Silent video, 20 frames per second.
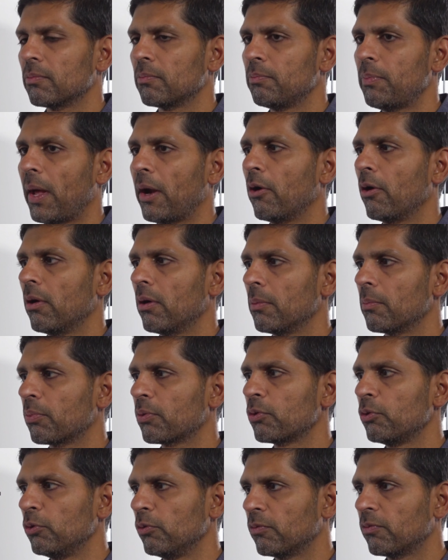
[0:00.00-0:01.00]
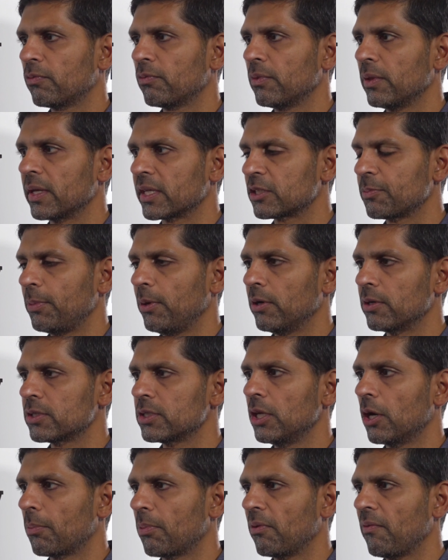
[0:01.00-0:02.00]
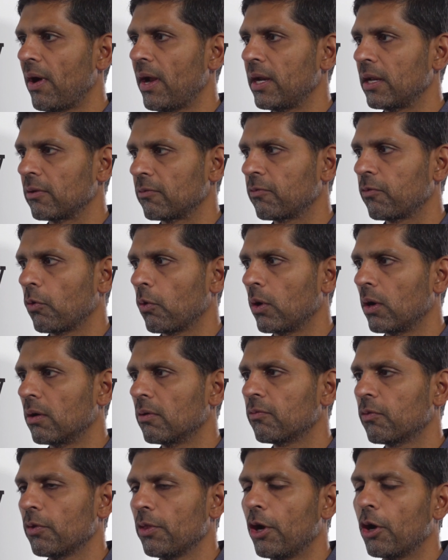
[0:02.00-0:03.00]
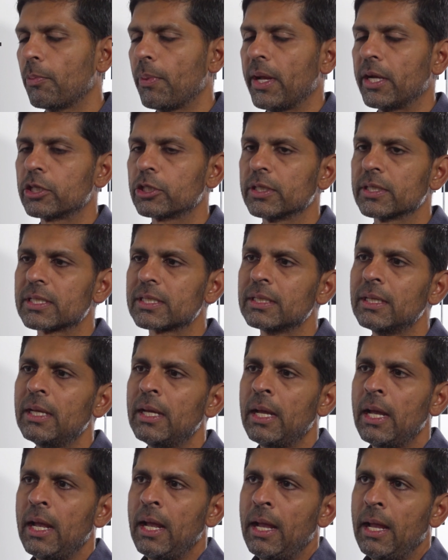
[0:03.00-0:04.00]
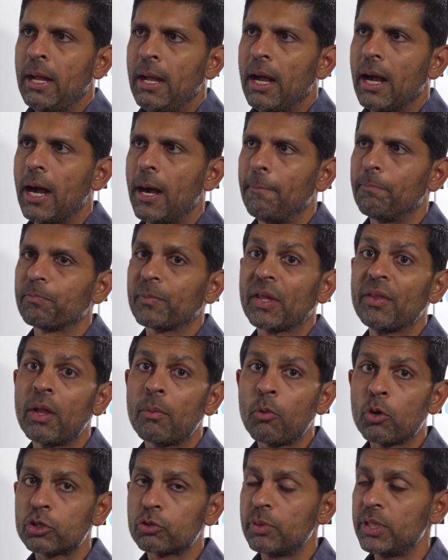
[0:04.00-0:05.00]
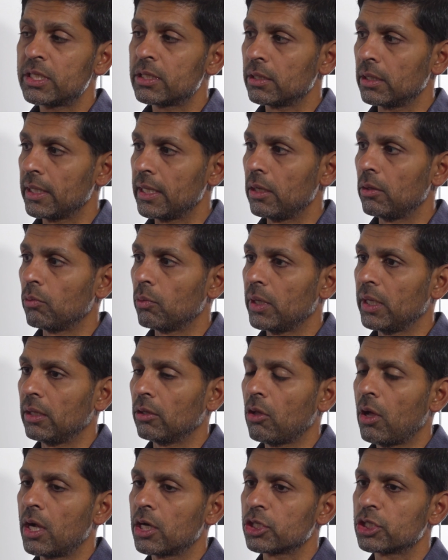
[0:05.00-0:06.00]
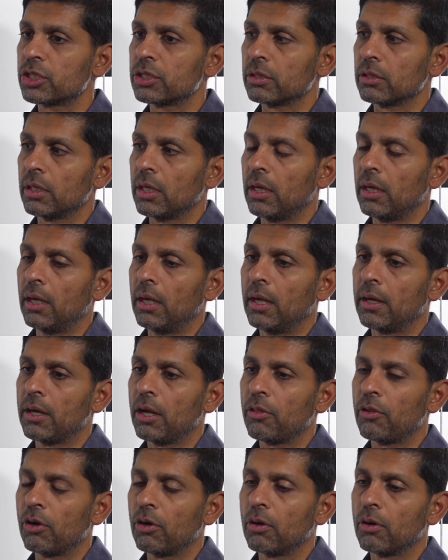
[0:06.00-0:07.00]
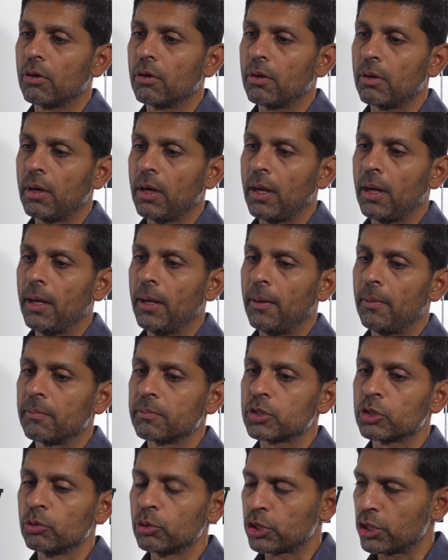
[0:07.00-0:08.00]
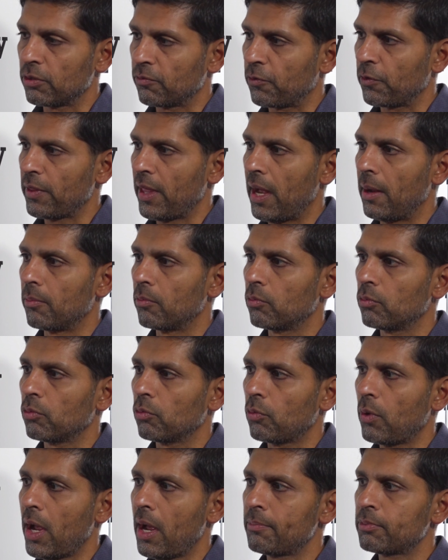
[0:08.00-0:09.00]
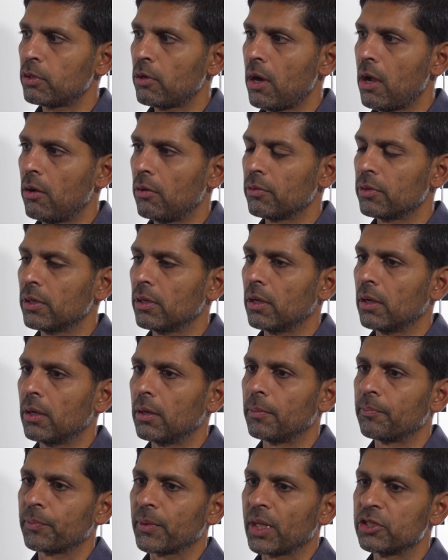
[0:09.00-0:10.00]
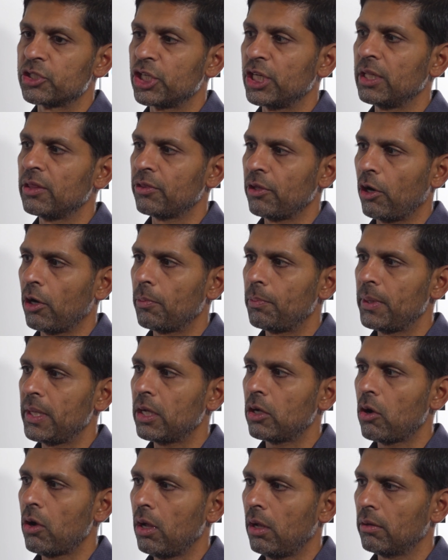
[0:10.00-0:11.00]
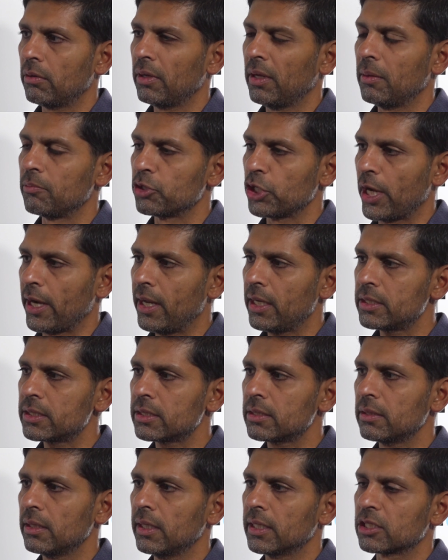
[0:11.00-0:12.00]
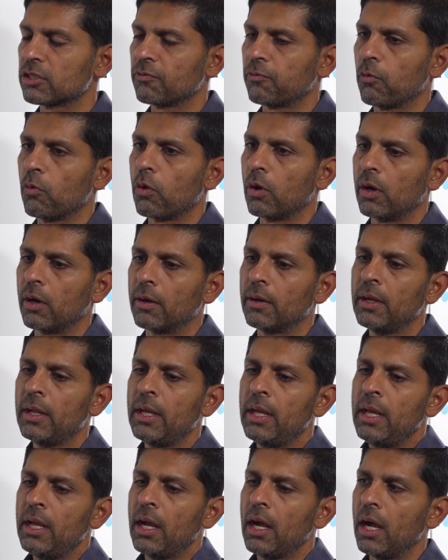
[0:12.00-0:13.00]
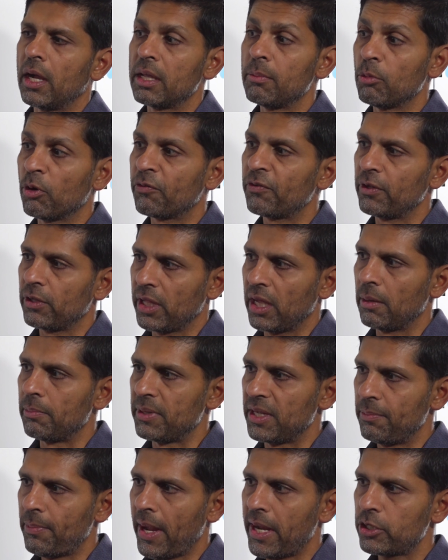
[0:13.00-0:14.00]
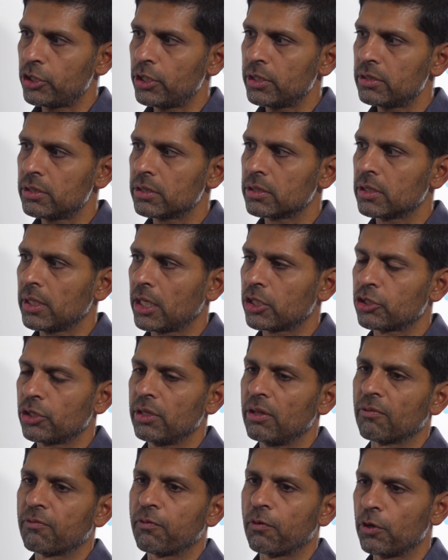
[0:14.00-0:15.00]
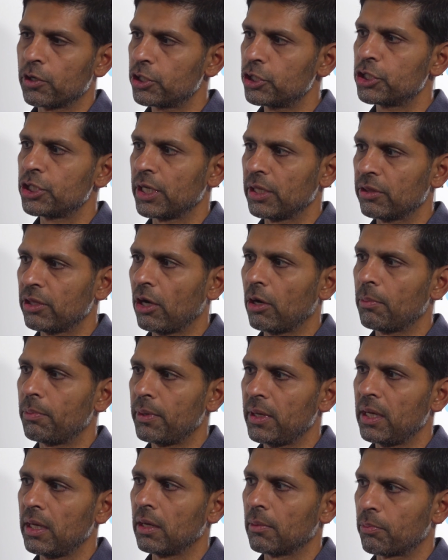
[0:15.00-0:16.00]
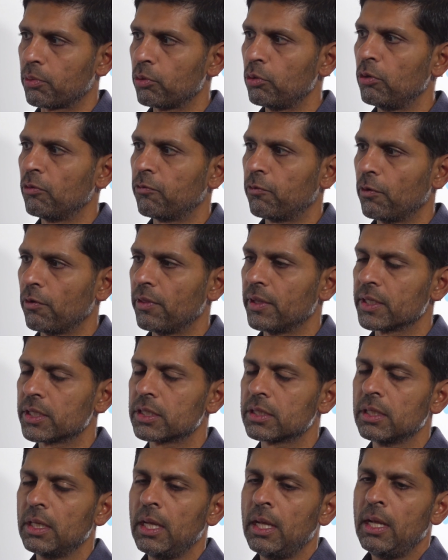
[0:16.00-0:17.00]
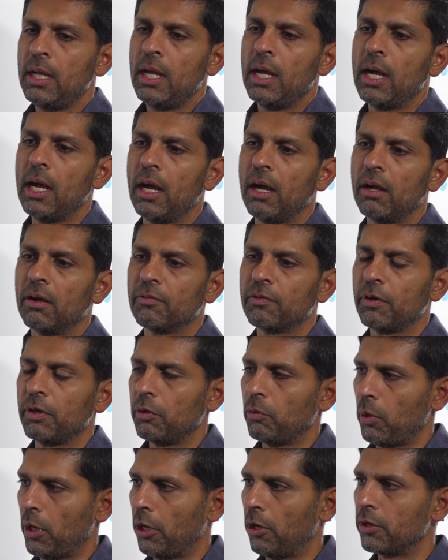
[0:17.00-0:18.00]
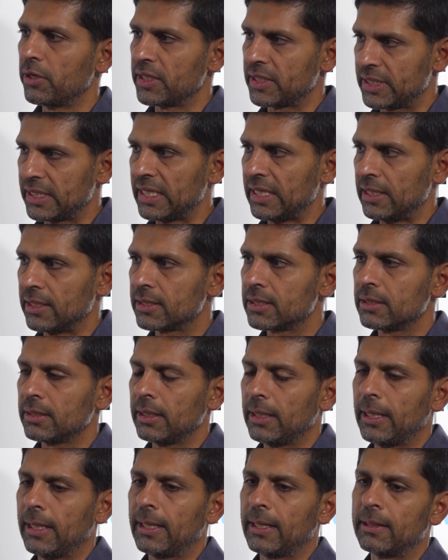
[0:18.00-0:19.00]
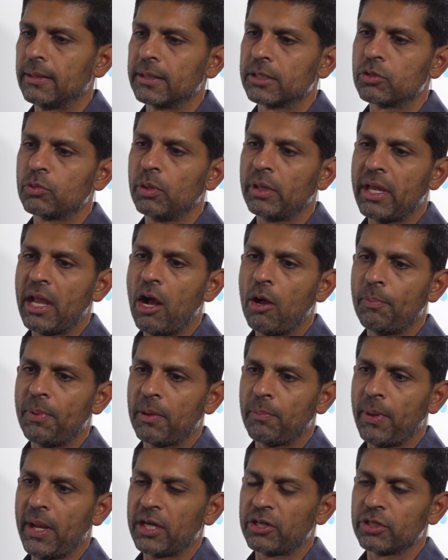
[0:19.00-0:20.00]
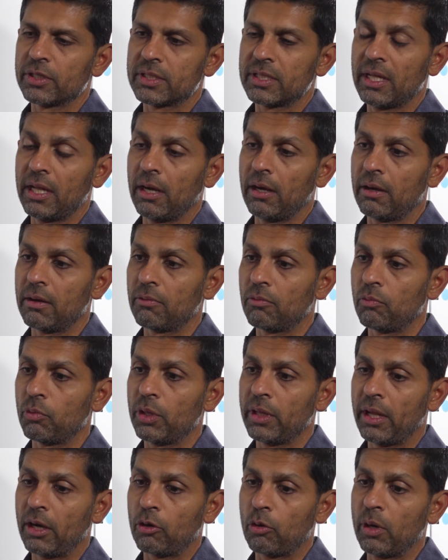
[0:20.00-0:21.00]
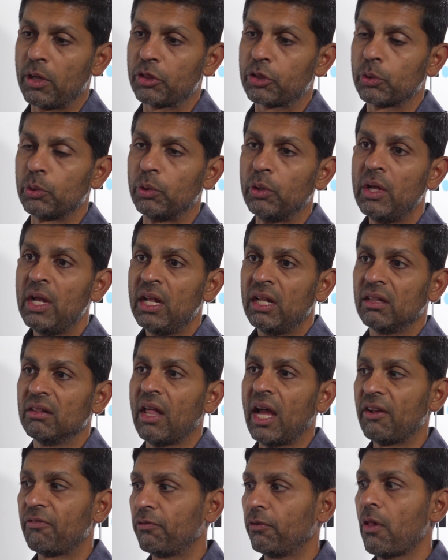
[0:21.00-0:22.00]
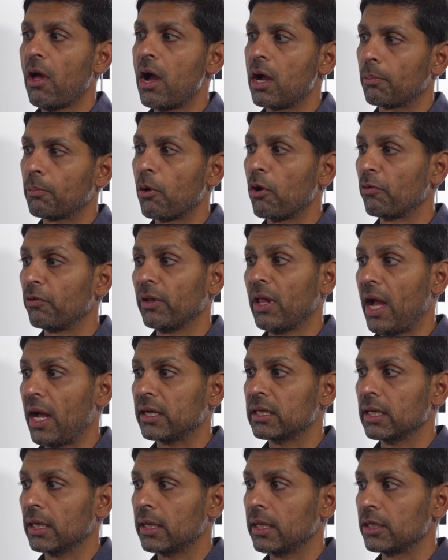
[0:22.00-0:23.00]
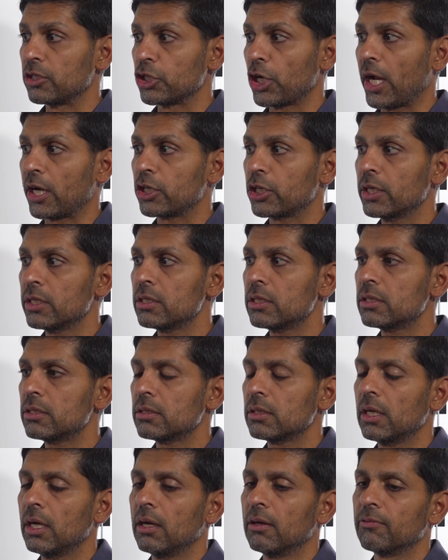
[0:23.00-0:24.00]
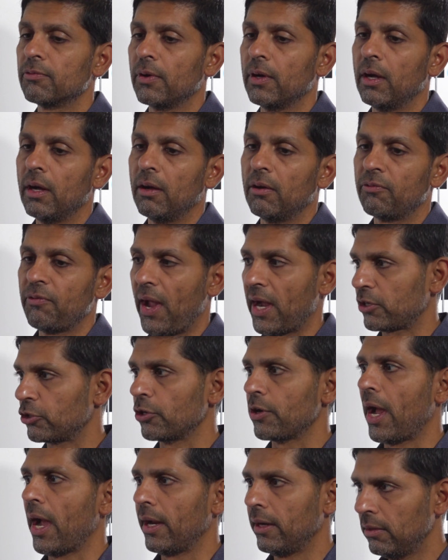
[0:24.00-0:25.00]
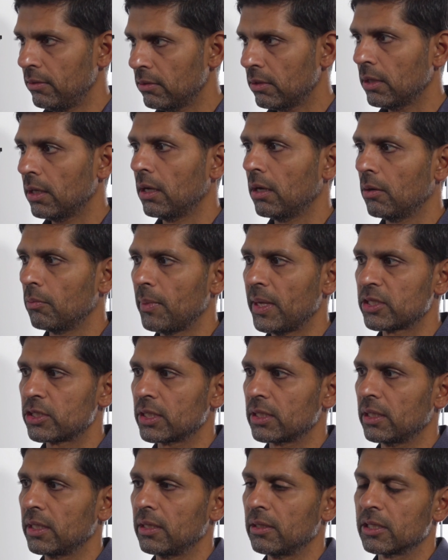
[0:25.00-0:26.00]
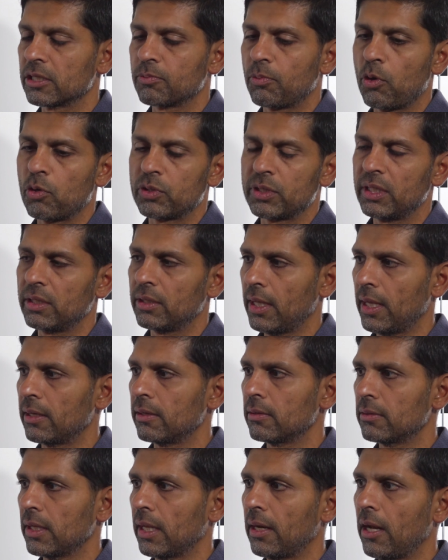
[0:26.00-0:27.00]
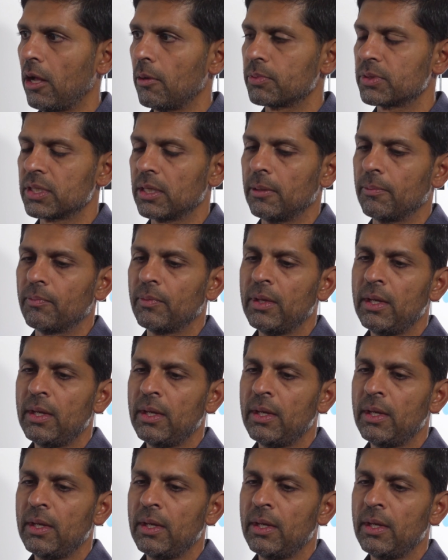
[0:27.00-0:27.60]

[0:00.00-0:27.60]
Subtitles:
better improve the experience they're providing for their patients. And then most recently, we launched another solution for them wrapped around a gene therapy called Hemgenix. It's for hemophilia B patients. It's actually the first gene therapy approved for this very rare disease. And it's really helping patients that really are going through lifelong prophylactic injections of factor IX, basically this protein that helps them